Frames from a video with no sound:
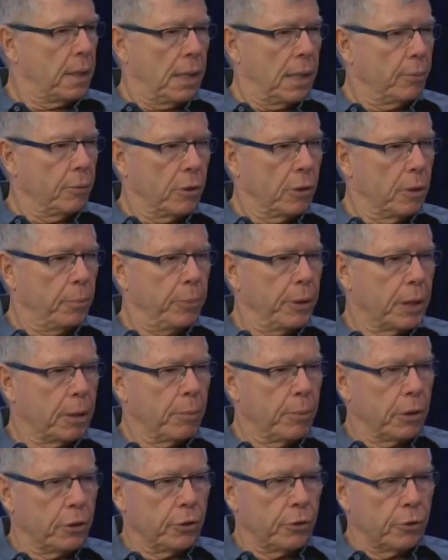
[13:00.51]
that I'm going to
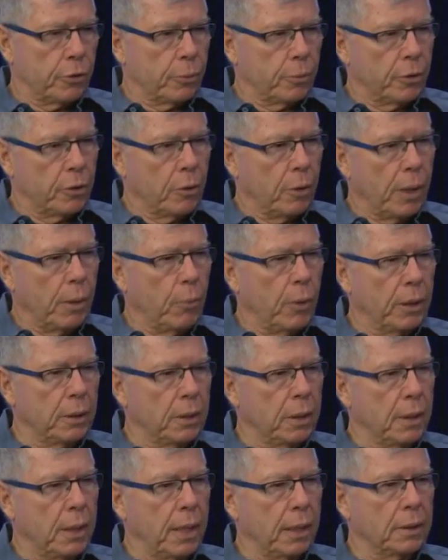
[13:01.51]
pick mushrooms. So I
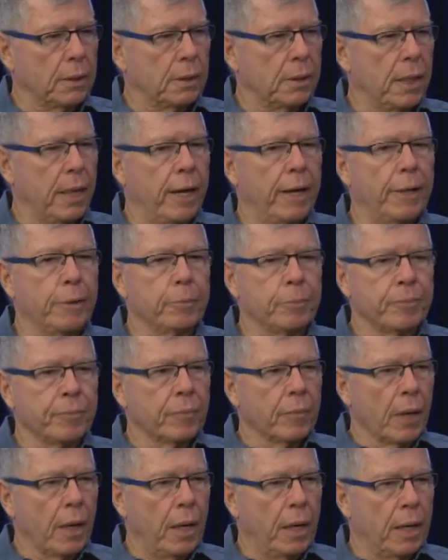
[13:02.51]
went the next day
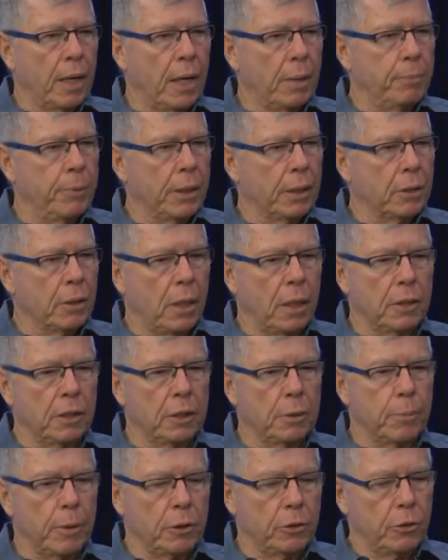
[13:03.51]
and I picked all
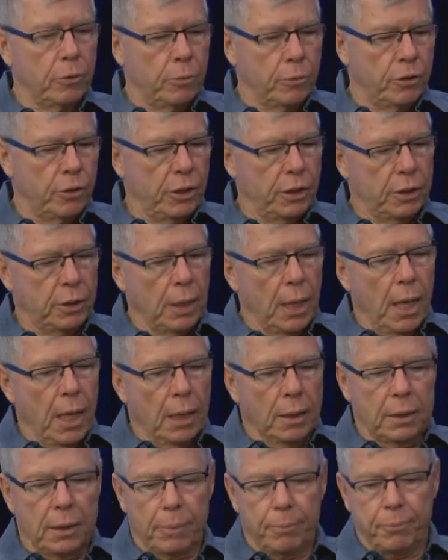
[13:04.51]
these mushrooms. She's
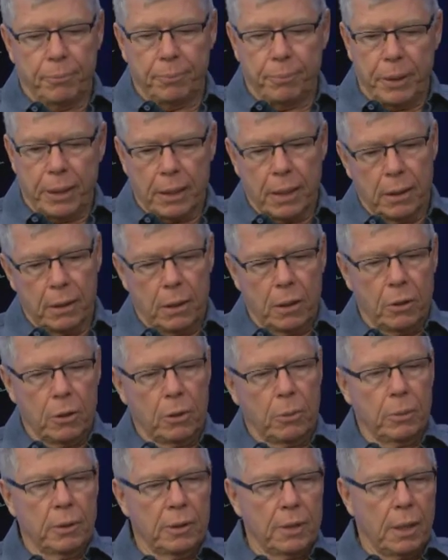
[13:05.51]
t- picking the
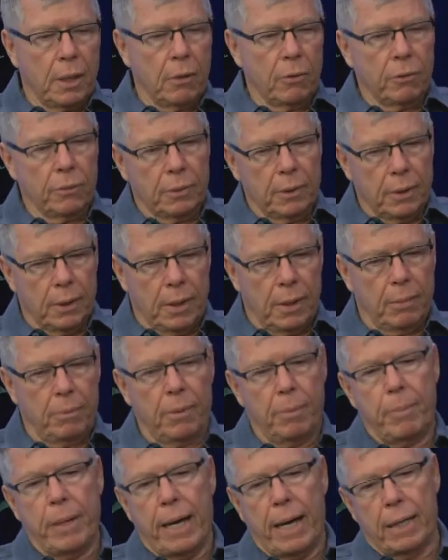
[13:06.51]
good ones out
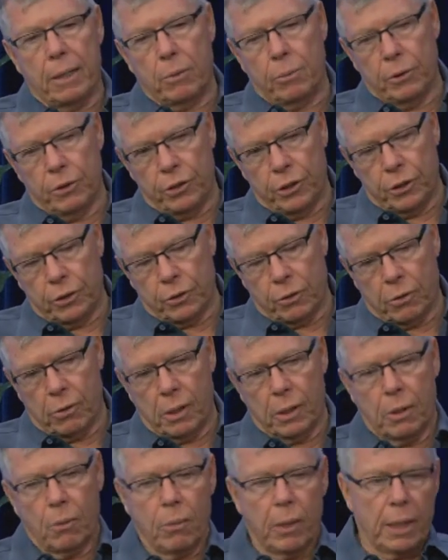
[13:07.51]
and the bad ones she's
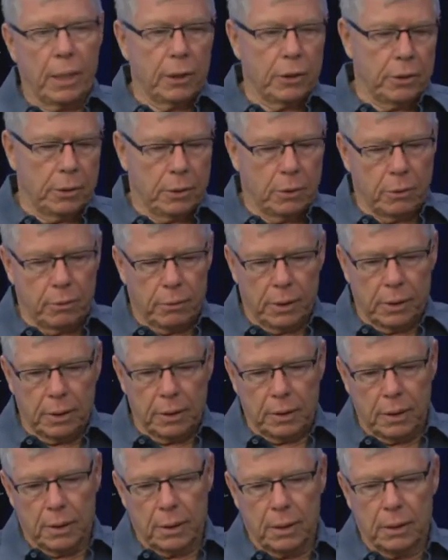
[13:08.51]
throwing away. She's doing
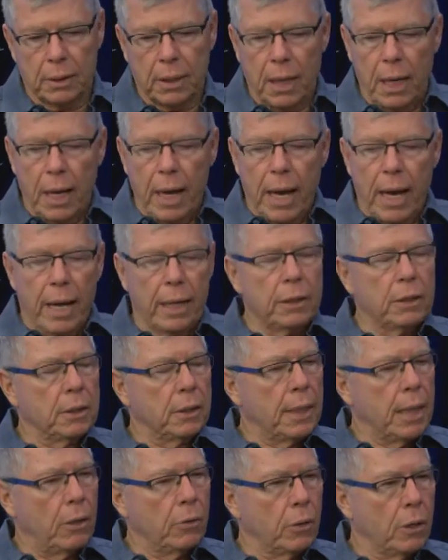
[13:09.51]
this and this. And she
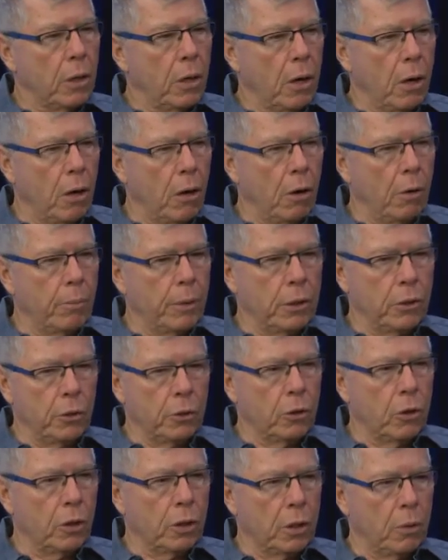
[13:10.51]
said, Now you go home and
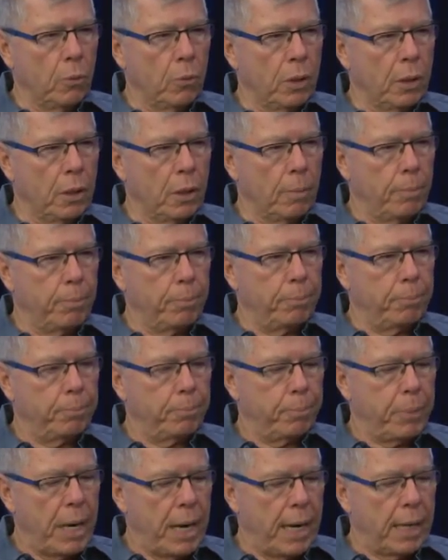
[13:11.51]
you cook it with a
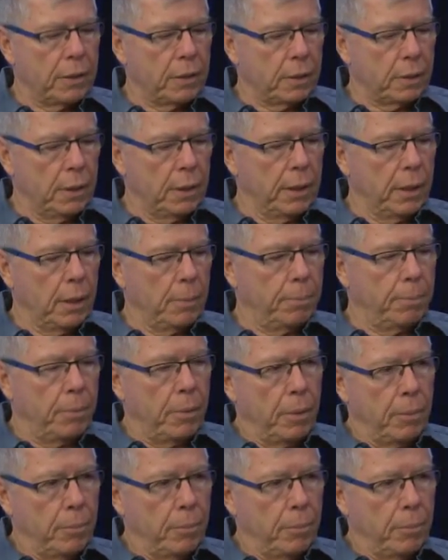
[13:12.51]
parsley, a,